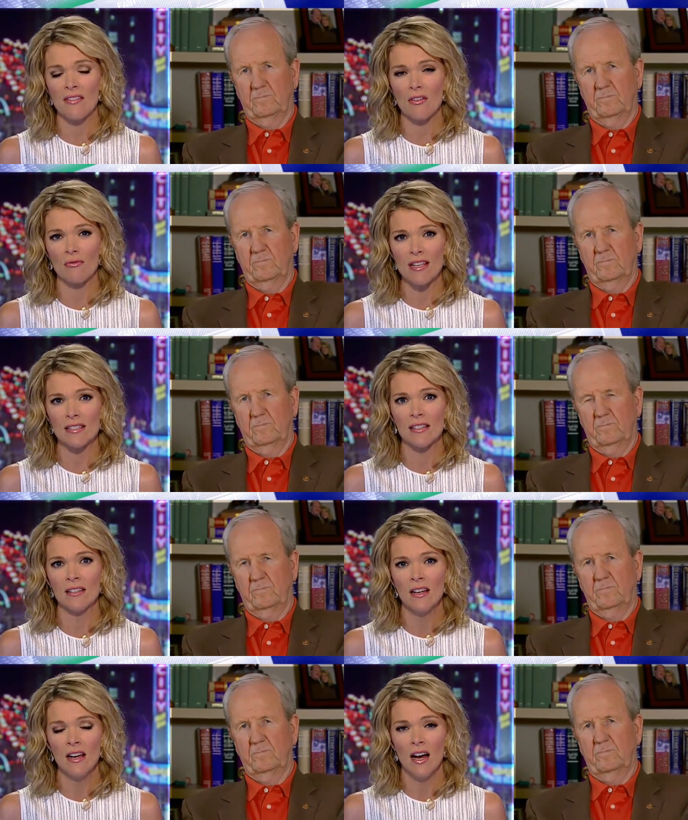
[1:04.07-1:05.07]
Speaker 1: the reason,
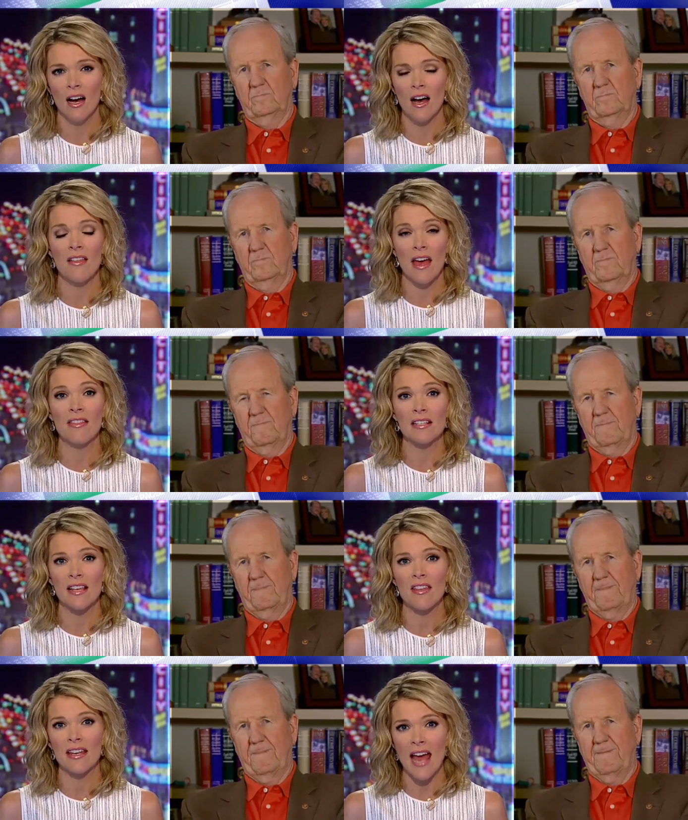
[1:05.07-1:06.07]
and they said
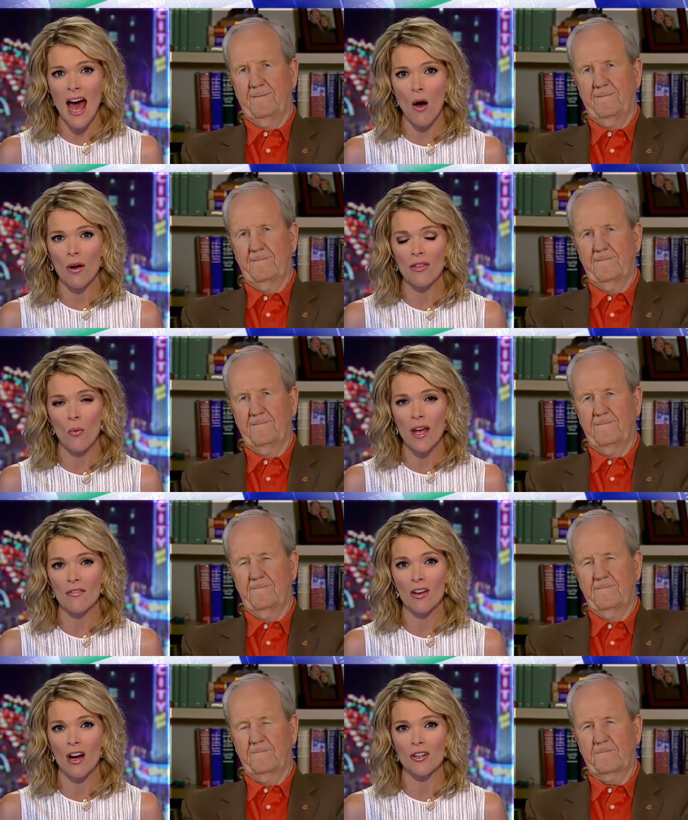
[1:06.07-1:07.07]
that now, in the wake of
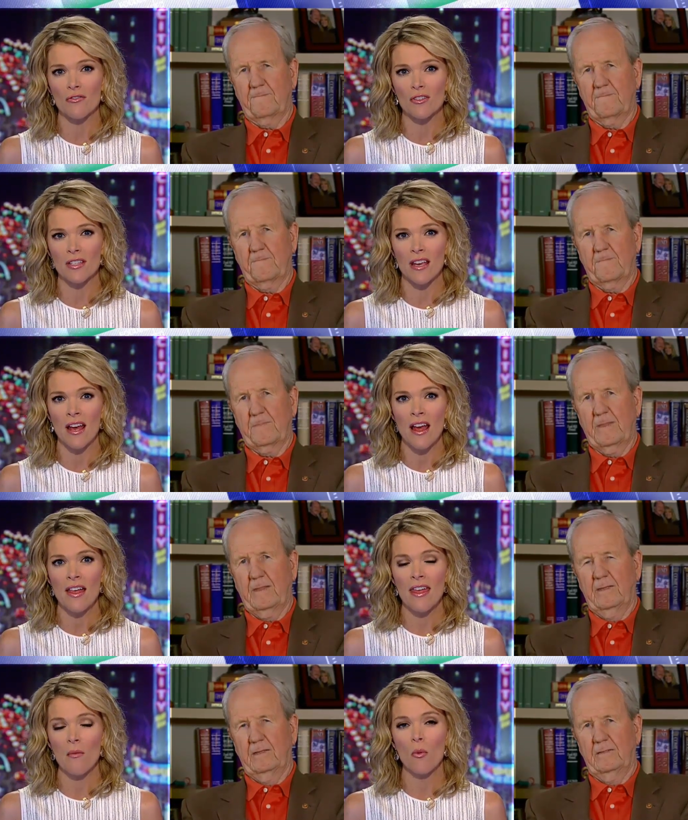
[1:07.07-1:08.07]
the controversy,
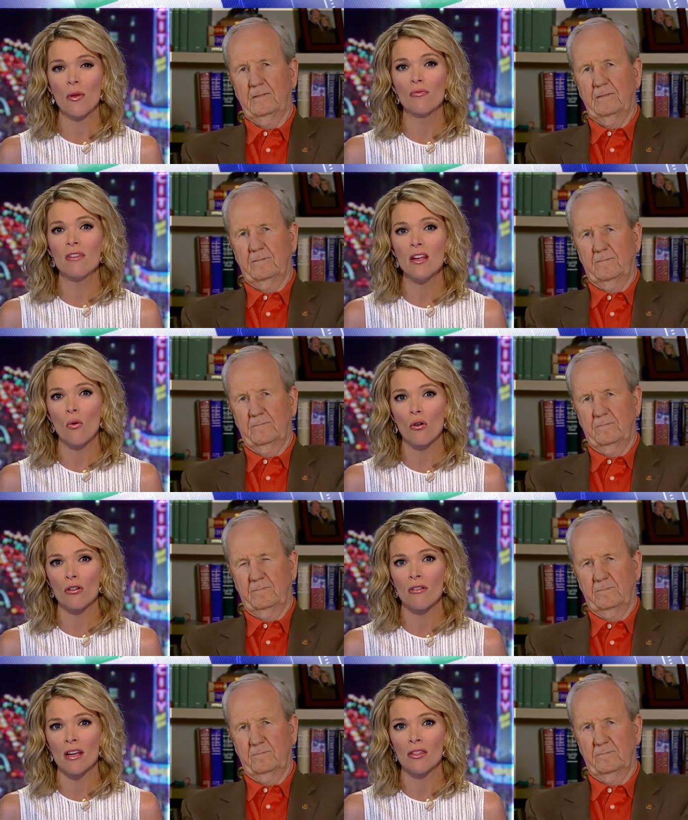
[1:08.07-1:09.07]
they will be
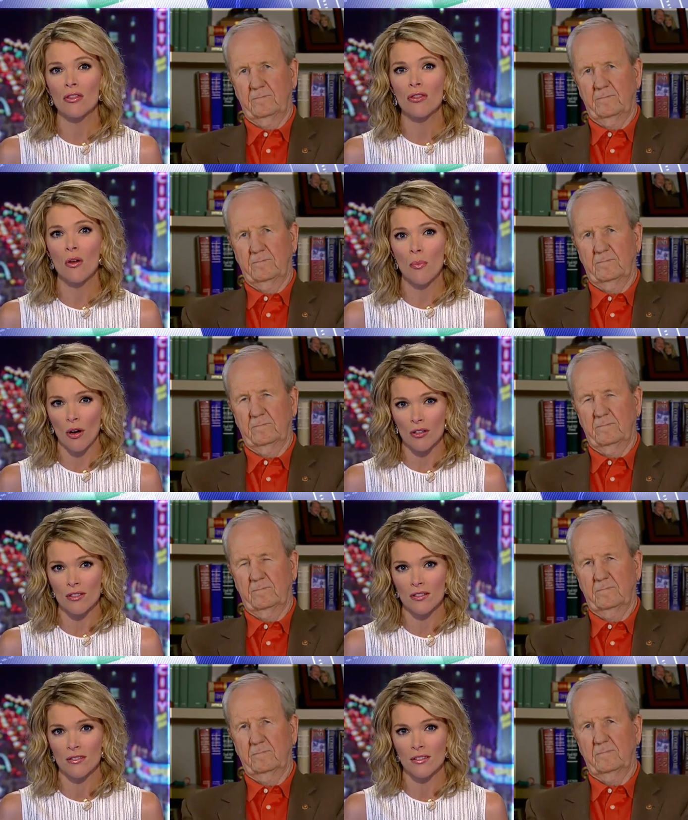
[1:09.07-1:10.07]
reordering the
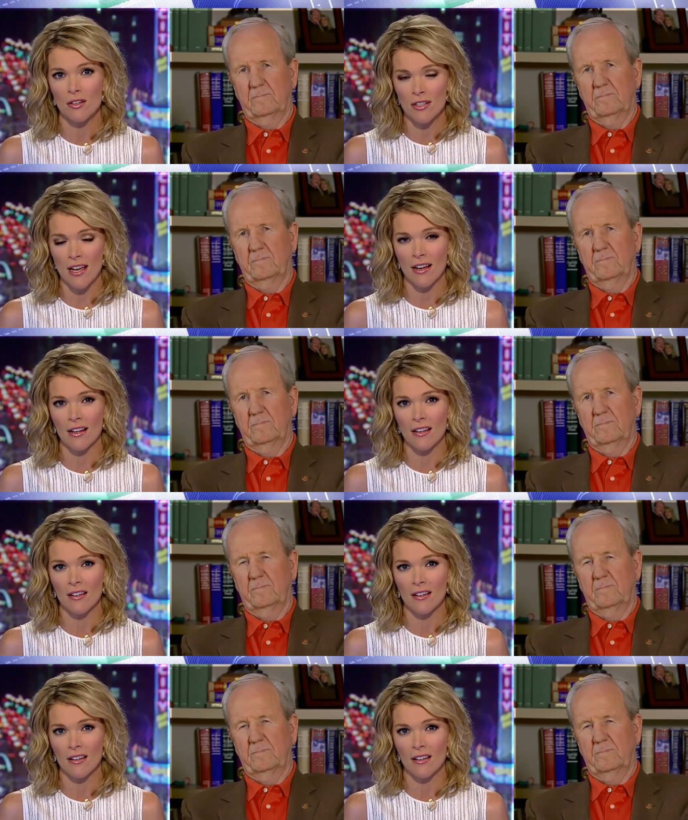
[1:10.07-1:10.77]
books. Your take on it?